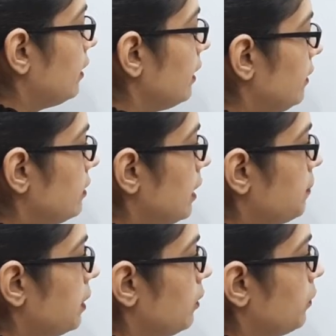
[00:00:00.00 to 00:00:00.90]
get
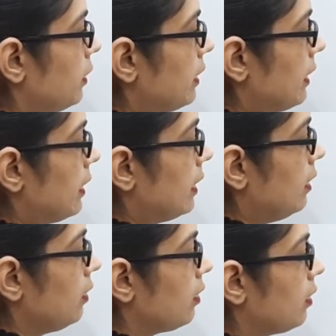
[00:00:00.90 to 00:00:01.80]
same thing only.
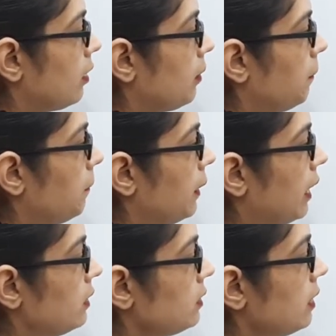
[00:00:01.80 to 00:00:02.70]
A
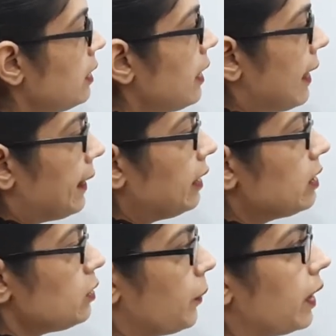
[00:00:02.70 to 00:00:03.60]
plus n
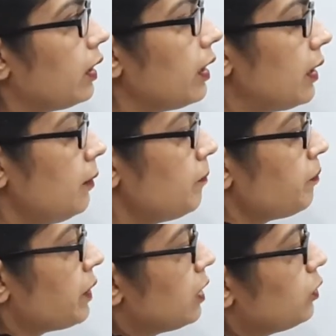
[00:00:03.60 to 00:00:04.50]
is 20,
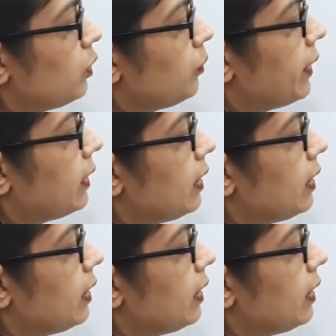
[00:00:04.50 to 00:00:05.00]
so 20